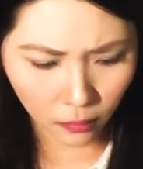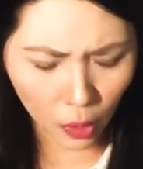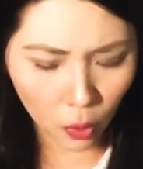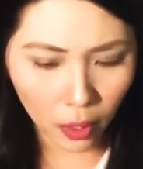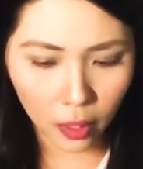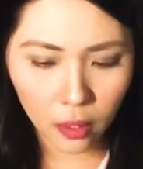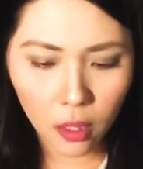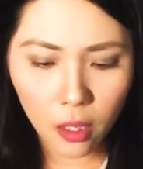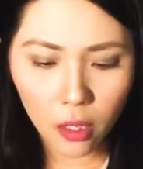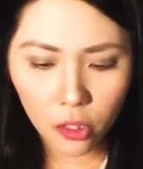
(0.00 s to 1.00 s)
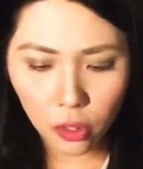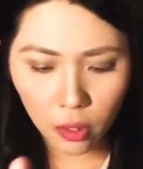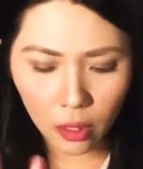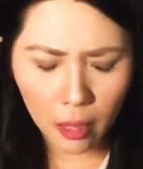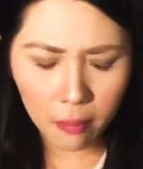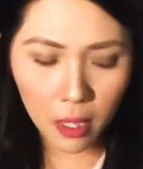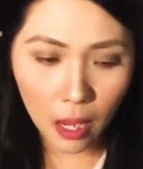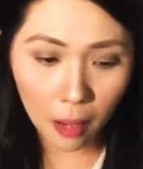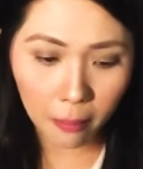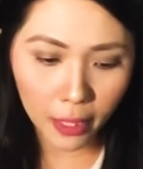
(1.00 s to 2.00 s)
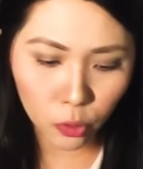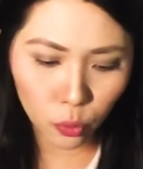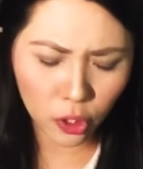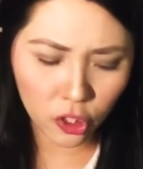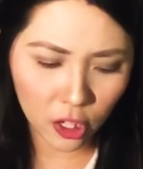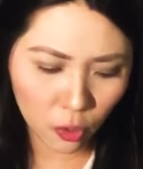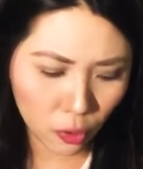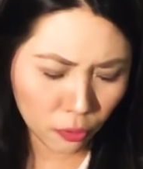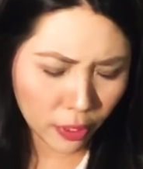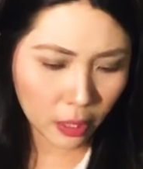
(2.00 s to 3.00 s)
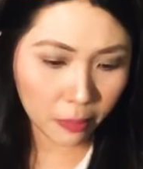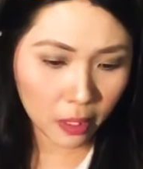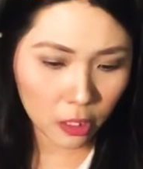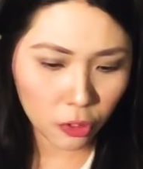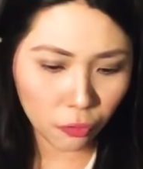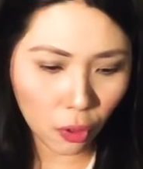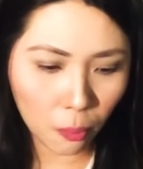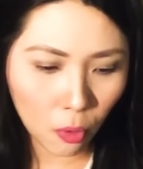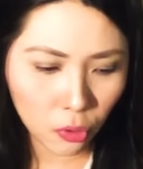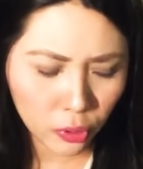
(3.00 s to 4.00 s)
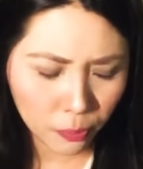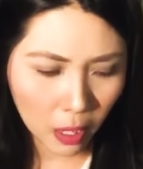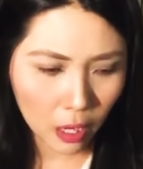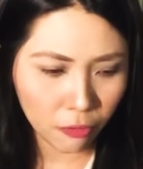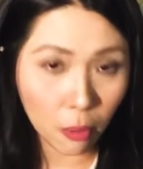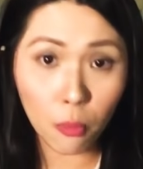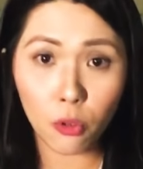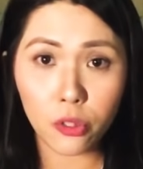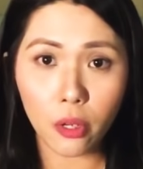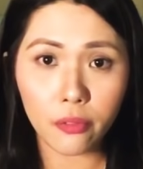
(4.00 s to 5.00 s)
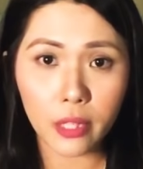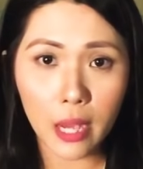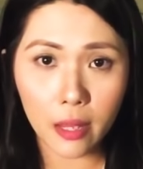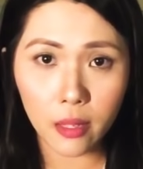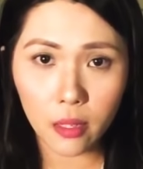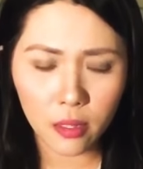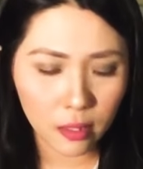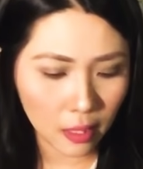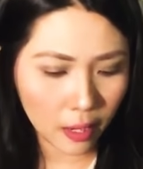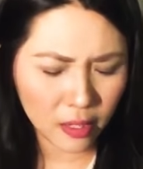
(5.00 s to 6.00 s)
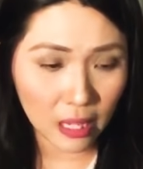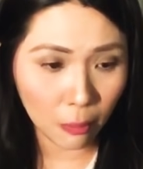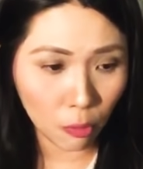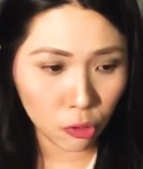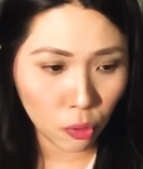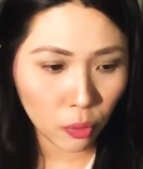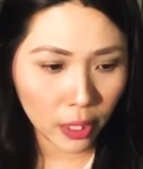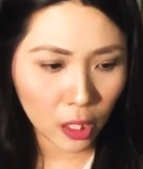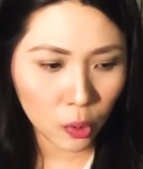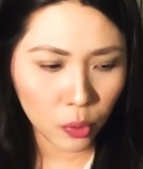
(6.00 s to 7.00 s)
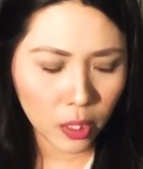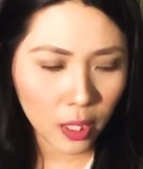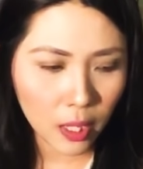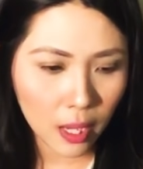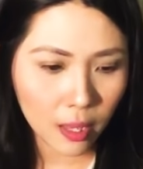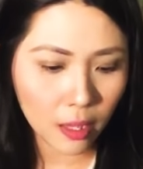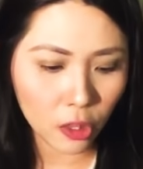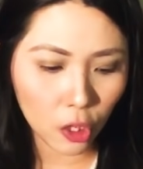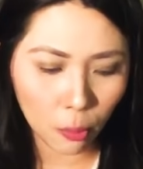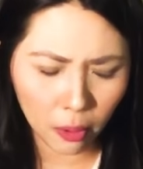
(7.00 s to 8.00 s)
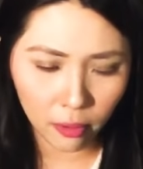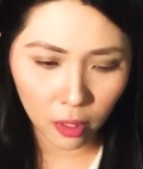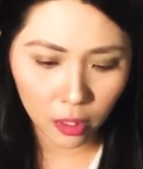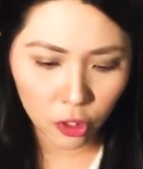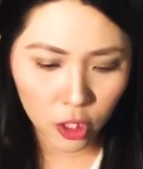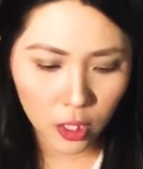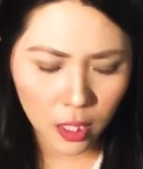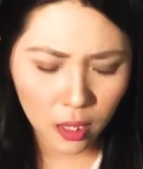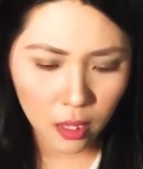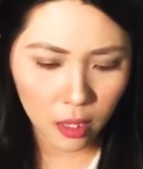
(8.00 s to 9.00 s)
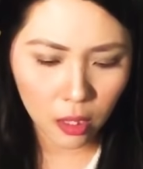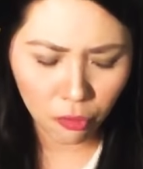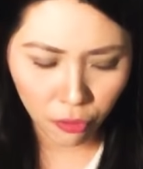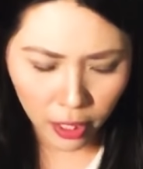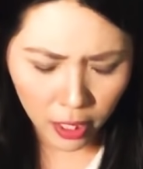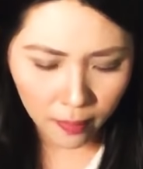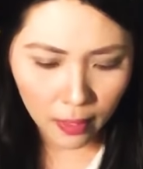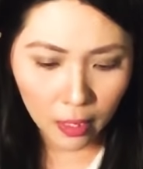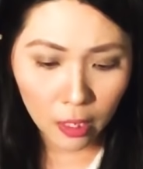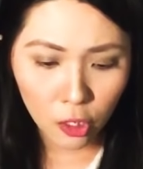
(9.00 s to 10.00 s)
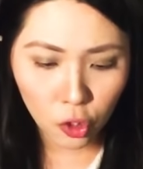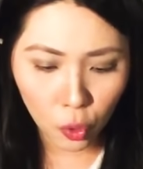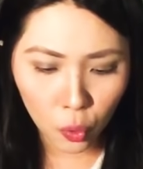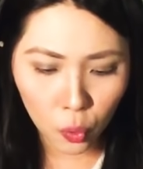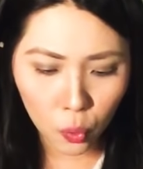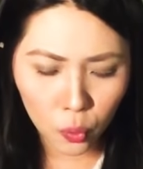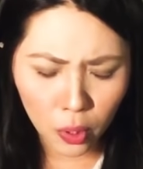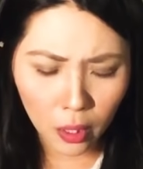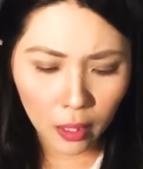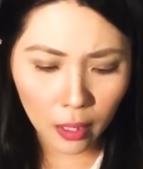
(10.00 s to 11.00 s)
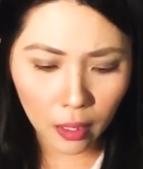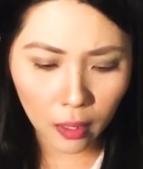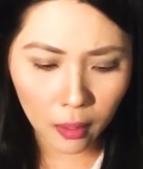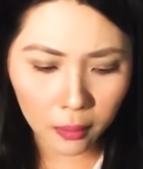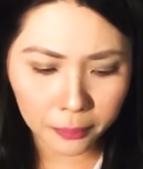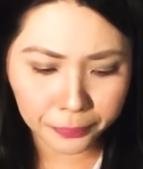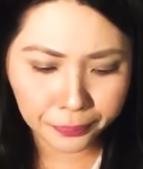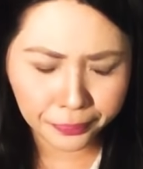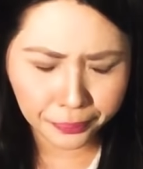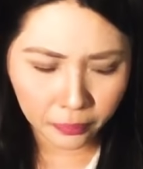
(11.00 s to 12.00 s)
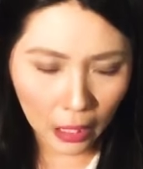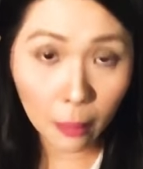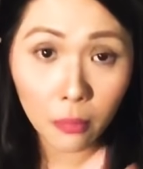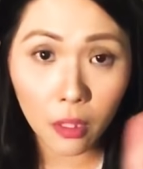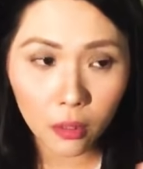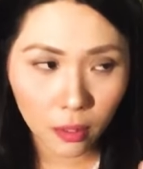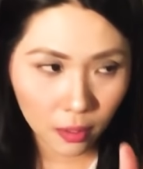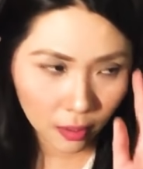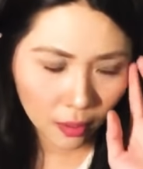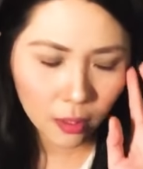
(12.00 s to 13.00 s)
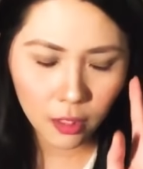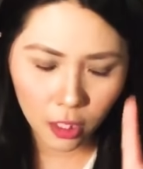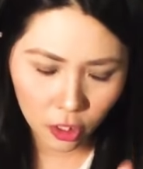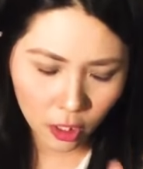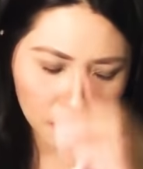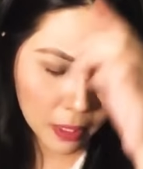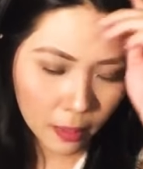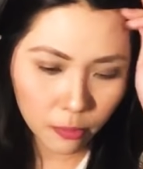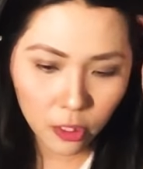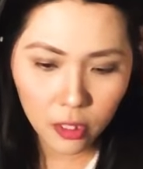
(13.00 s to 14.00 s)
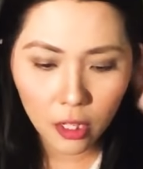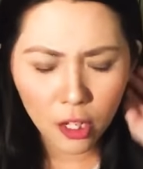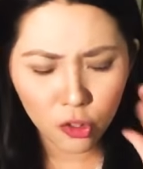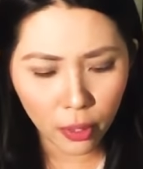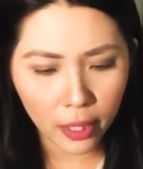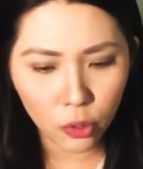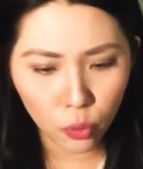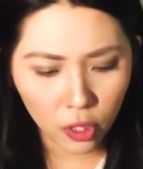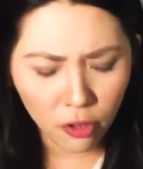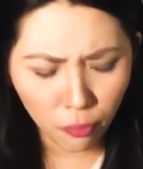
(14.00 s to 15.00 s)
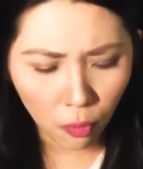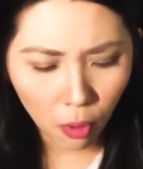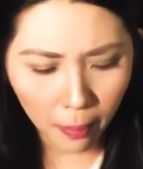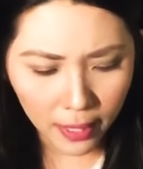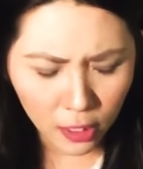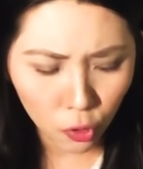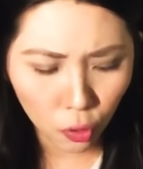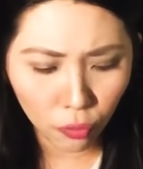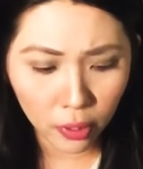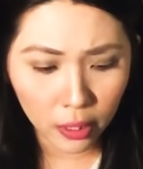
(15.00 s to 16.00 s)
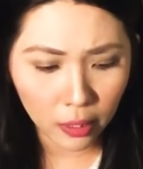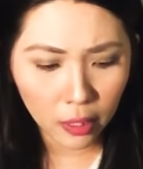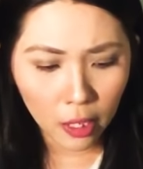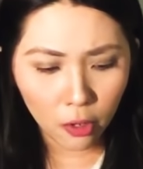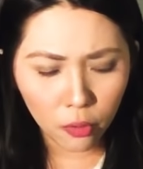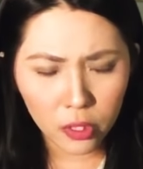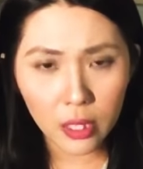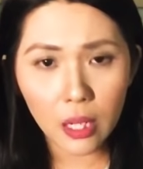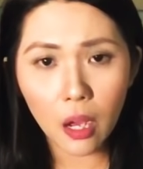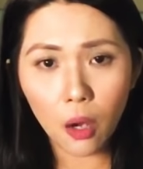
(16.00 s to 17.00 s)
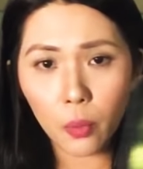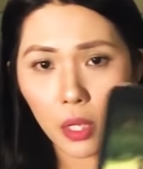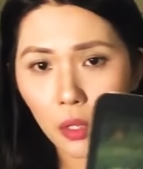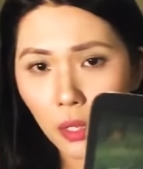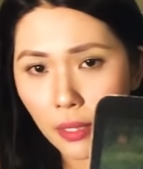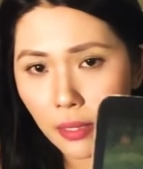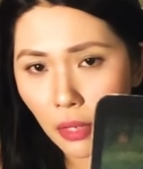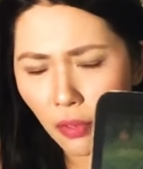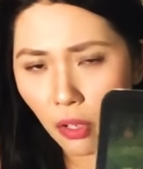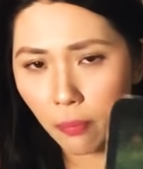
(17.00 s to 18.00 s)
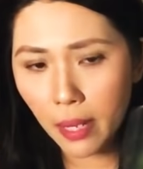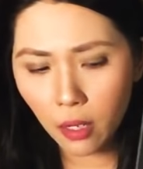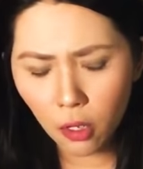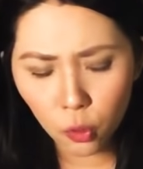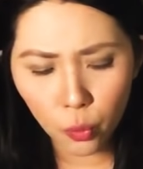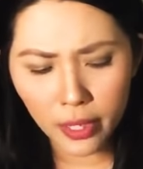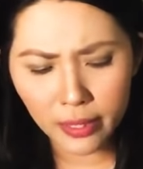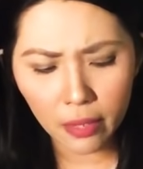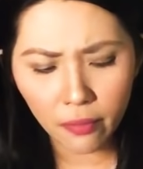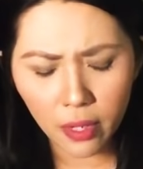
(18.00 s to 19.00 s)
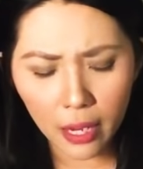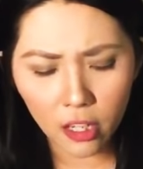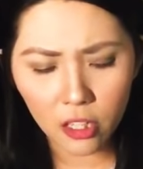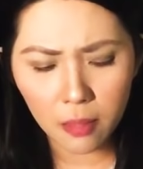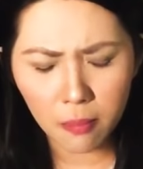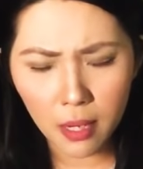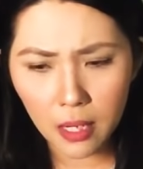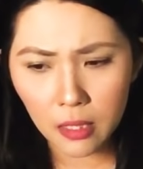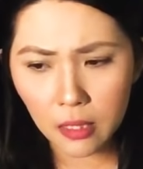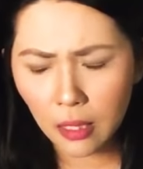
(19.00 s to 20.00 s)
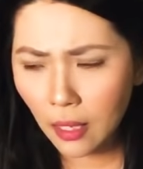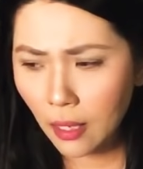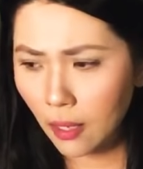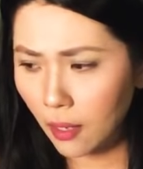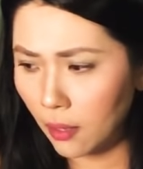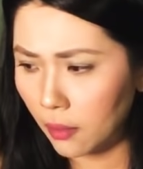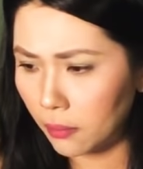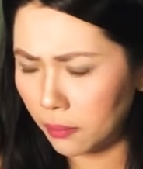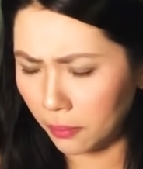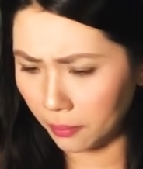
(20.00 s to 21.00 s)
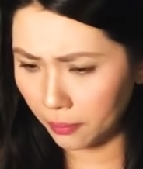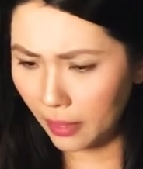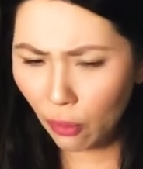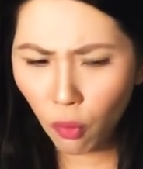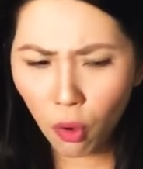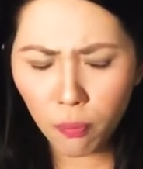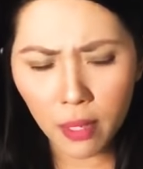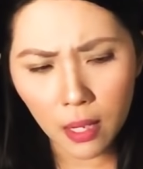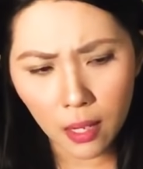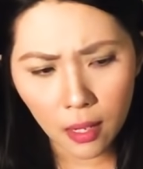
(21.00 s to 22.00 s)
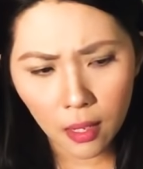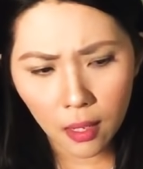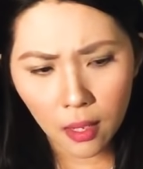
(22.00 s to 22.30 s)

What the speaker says: Okay, let me come back to the general reading, because for most of the other signs, I'm also including in the numerology in the reading. So I'm not teaching, but I'm just trying to give more message over here. See how we look at Seven of Pentacles, where seven actually means there will be